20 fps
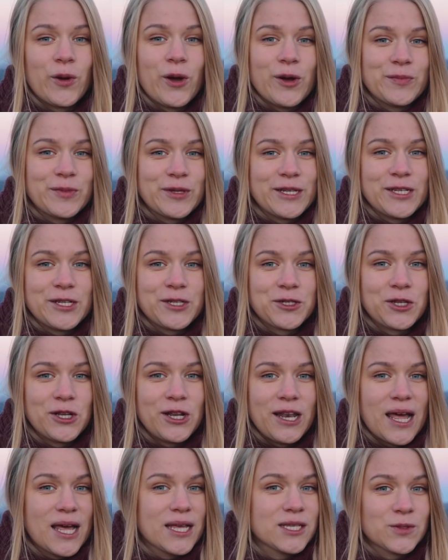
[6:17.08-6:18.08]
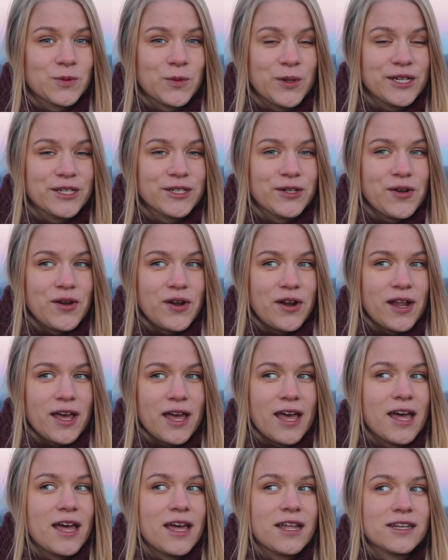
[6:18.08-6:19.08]
competition last winter,
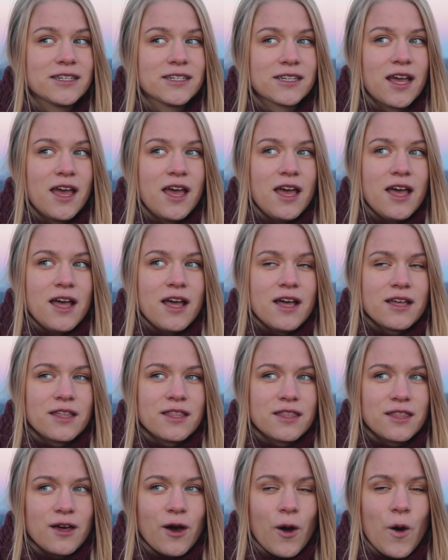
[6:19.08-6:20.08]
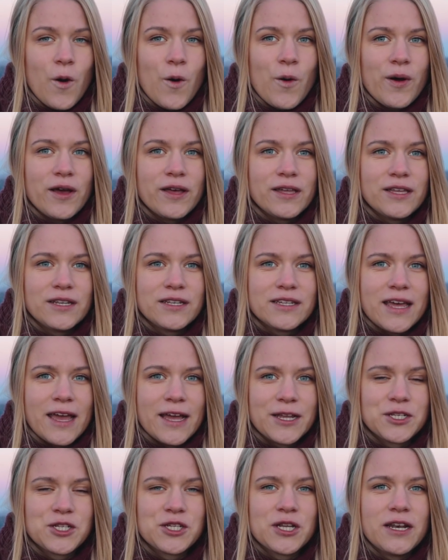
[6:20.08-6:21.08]
and though it
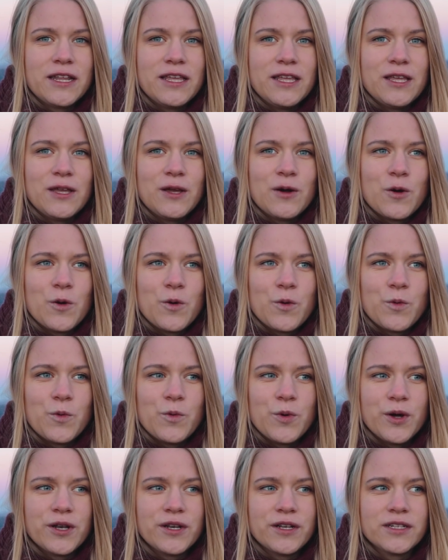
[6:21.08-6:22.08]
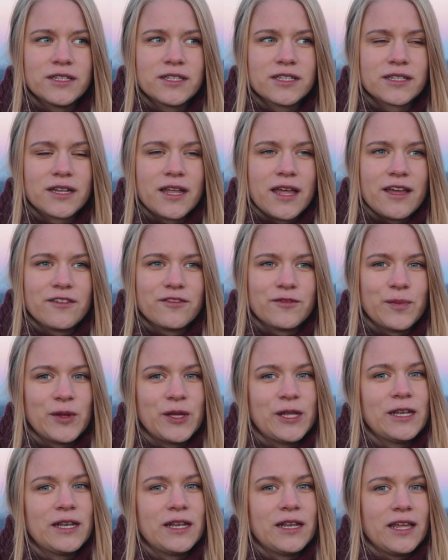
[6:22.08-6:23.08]
actually wouldn't have
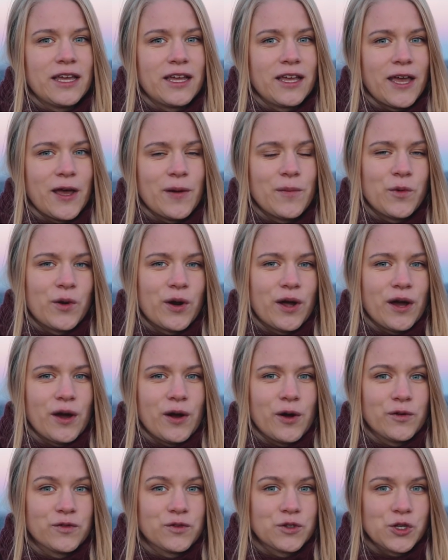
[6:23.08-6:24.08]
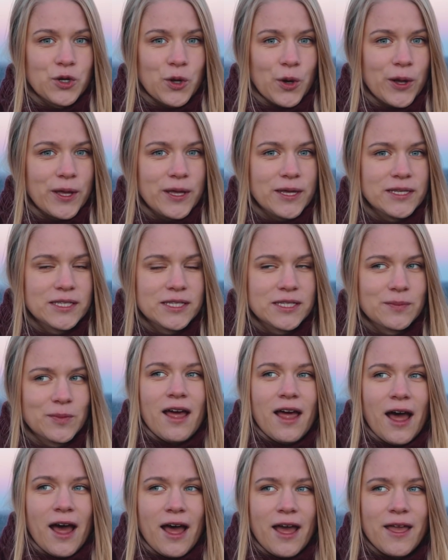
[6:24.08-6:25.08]
been a camera of choice,
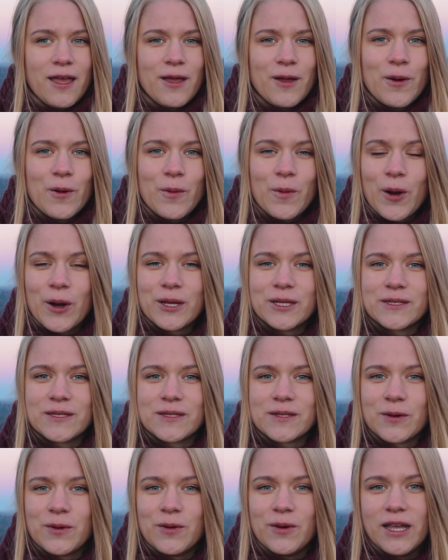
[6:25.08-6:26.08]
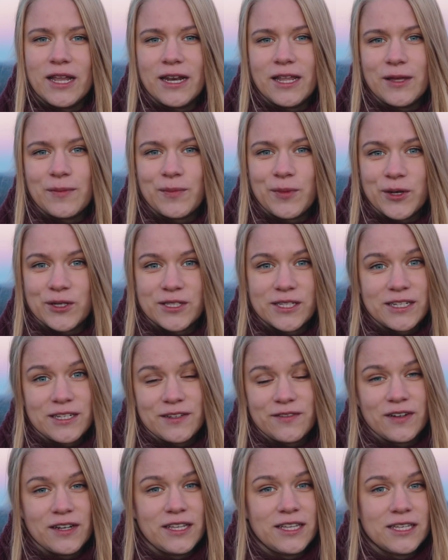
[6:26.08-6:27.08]
I was really
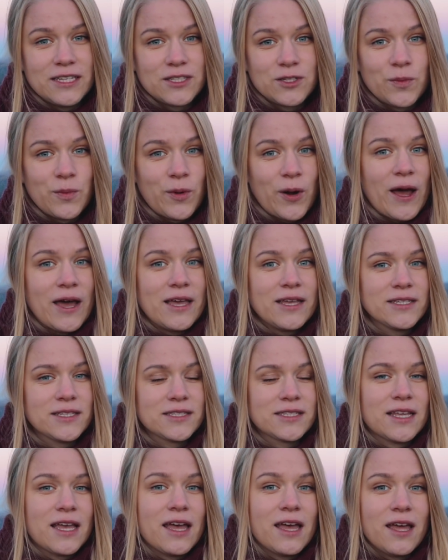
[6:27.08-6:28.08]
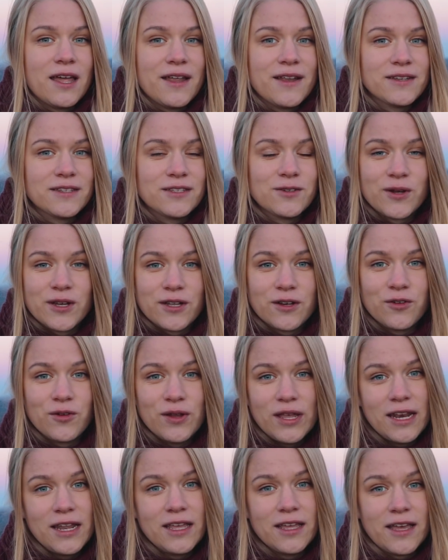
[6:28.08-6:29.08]
positively surprised, and you can
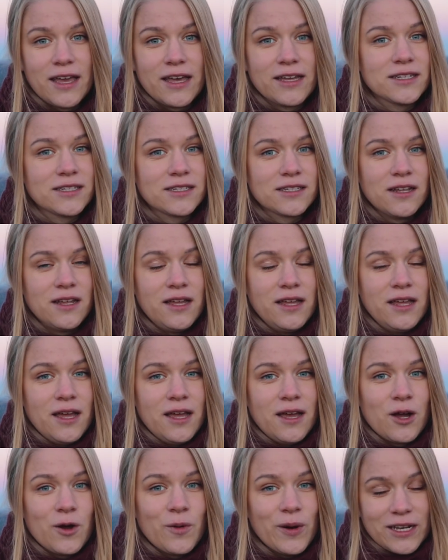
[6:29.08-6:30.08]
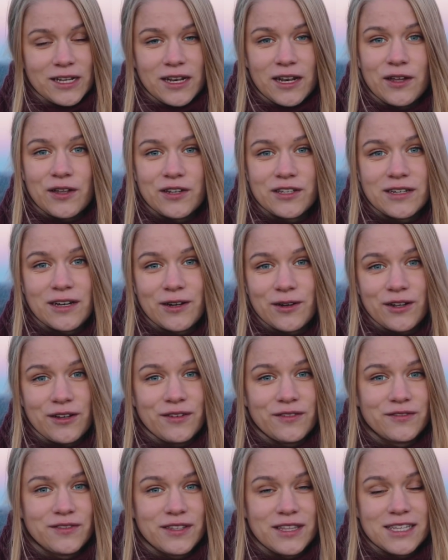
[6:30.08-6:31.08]
really get quite a lot out
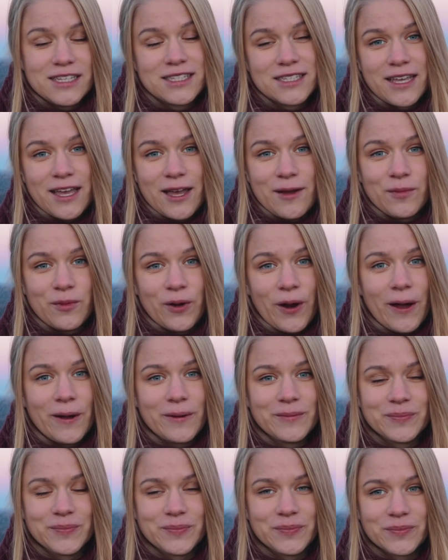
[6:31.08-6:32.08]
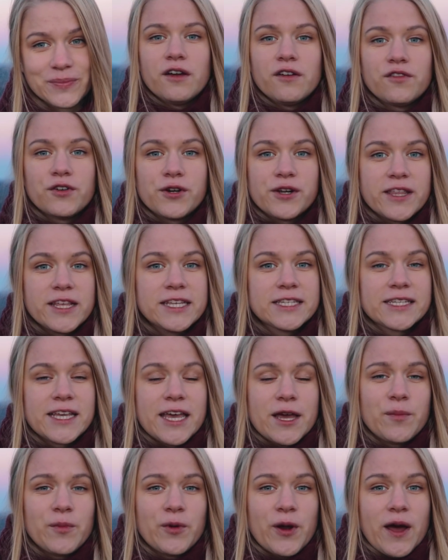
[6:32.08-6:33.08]
of this camera. For this
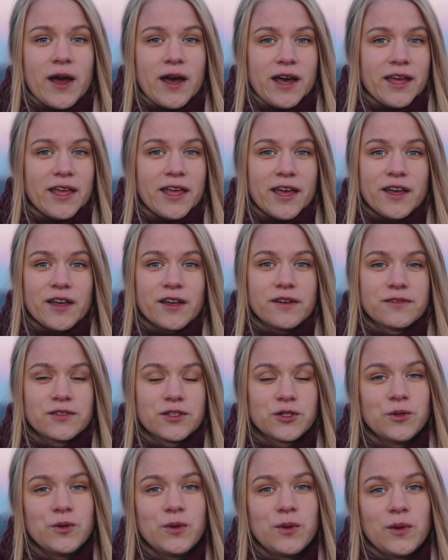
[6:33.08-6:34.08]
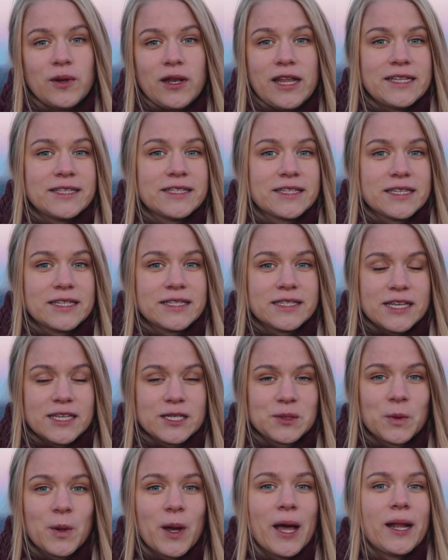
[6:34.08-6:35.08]
camera I have 2 lenses
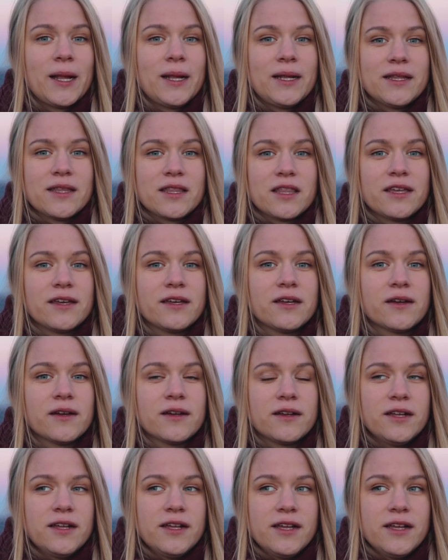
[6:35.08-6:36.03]
as well, the